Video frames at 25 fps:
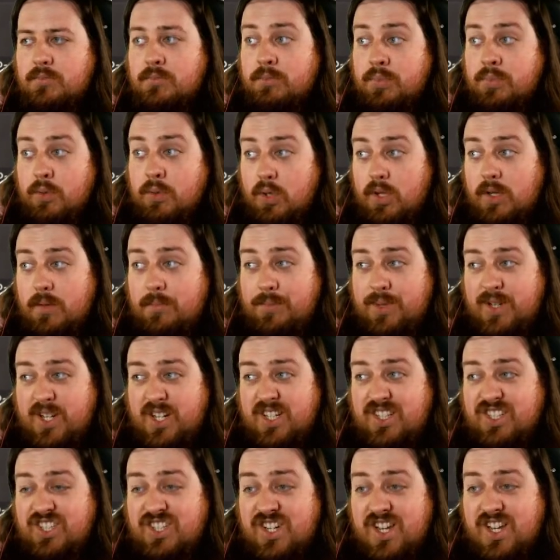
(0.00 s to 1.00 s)
Bullet
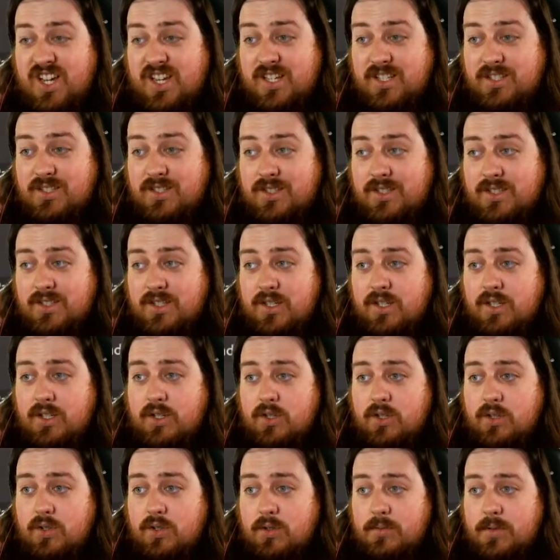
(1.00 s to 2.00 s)
Punch, nice.
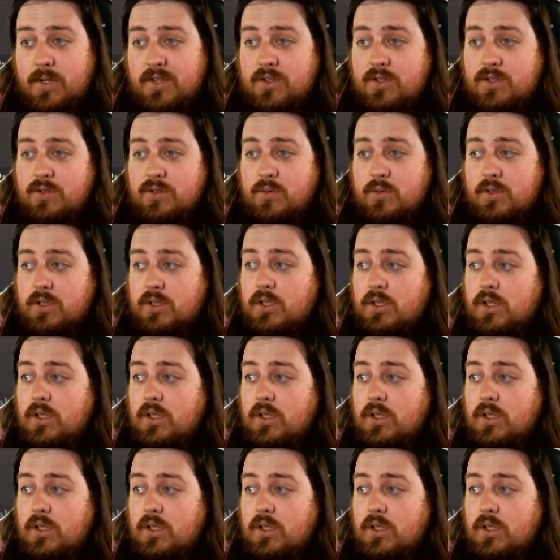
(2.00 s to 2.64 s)
What about this one?